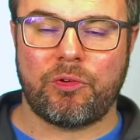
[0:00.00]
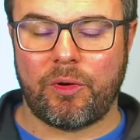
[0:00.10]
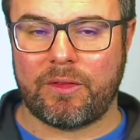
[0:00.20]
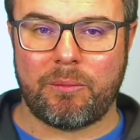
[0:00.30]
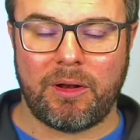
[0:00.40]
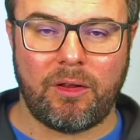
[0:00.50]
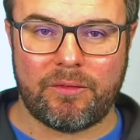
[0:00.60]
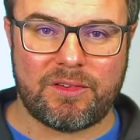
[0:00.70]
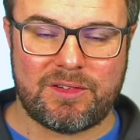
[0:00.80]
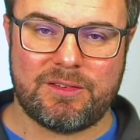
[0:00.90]
the middle of the
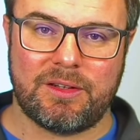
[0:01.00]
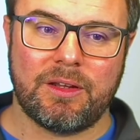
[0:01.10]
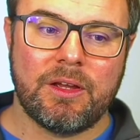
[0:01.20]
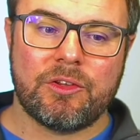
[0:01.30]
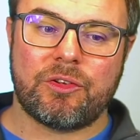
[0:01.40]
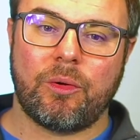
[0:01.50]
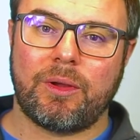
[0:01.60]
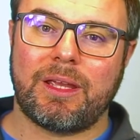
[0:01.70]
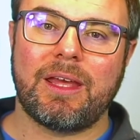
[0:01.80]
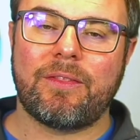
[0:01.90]
season. So
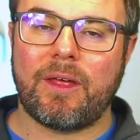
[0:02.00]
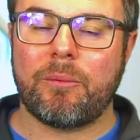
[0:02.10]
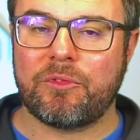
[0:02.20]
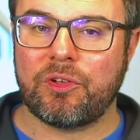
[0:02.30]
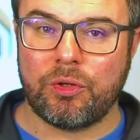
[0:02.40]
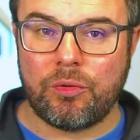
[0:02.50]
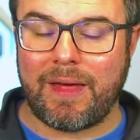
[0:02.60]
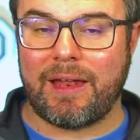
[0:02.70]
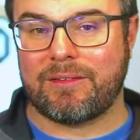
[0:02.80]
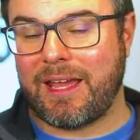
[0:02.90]
get them to do
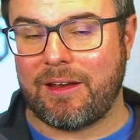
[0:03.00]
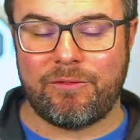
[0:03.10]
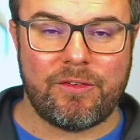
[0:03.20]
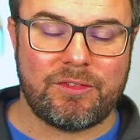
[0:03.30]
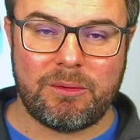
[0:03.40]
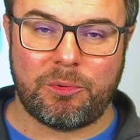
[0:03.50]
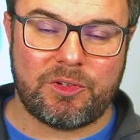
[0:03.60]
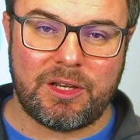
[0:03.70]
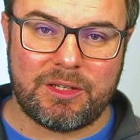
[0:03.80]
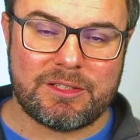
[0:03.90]
that 10,
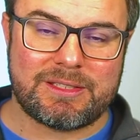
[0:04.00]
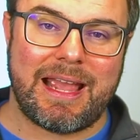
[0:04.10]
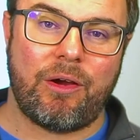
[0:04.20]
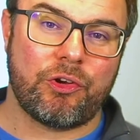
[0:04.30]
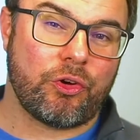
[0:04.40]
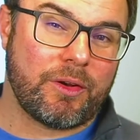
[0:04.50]
15% discount during the